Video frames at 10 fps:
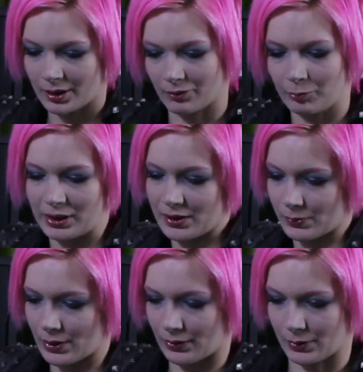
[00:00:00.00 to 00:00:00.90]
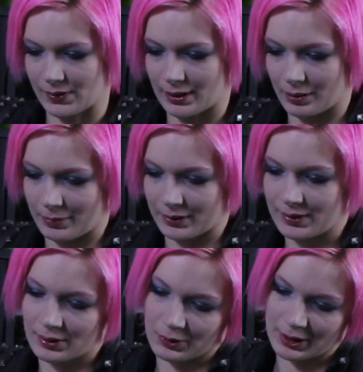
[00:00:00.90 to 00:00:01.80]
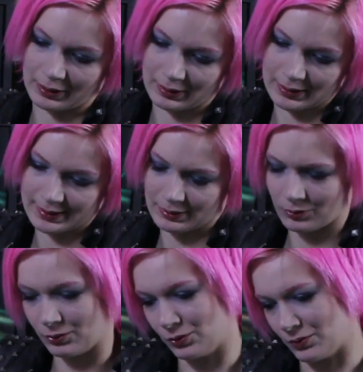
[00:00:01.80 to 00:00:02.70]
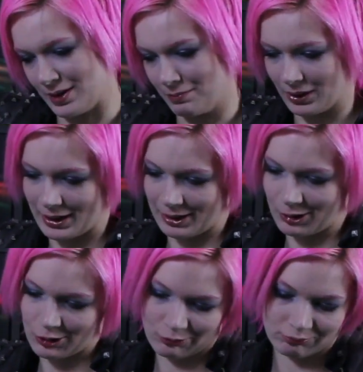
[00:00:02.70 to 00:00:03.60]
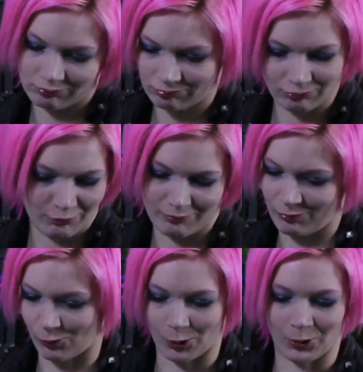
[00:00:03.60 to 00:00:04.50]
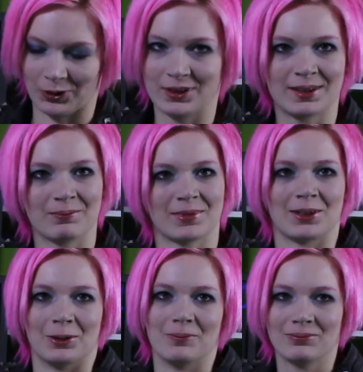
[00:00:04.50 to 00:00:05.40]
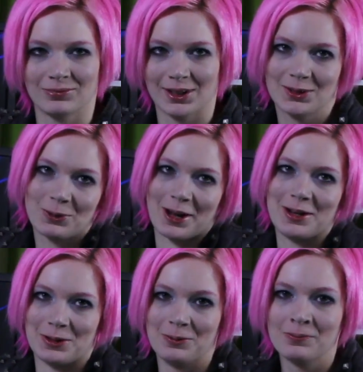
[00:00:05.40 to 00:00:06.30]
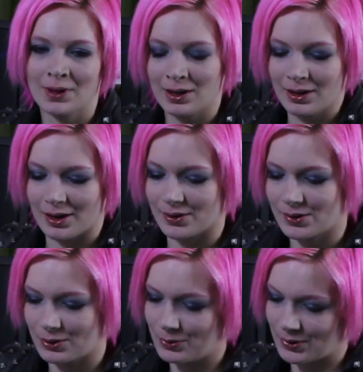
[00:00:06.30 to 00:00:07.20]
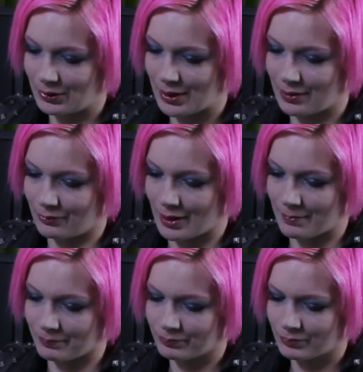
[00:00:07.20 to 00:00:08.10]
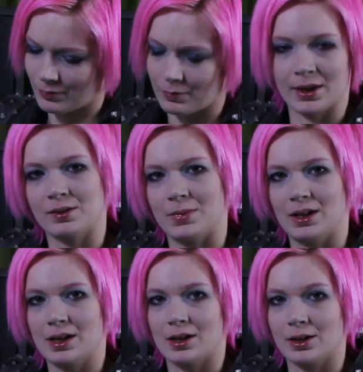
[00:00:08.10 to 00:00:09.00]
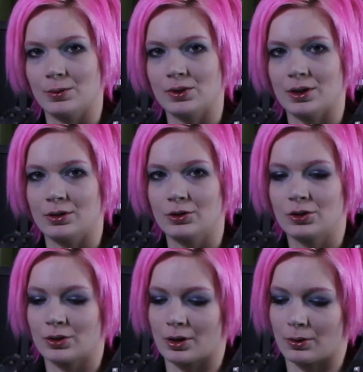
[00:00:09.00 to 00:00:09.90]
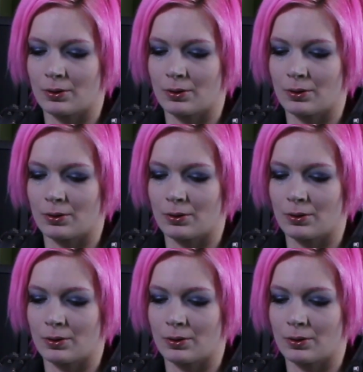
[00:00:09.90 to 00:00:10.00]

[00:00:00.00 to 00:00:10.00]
kind of plays with all those elements to create these dreamlike worlds. So that's what I do. I also use a lot of mixed media usage, so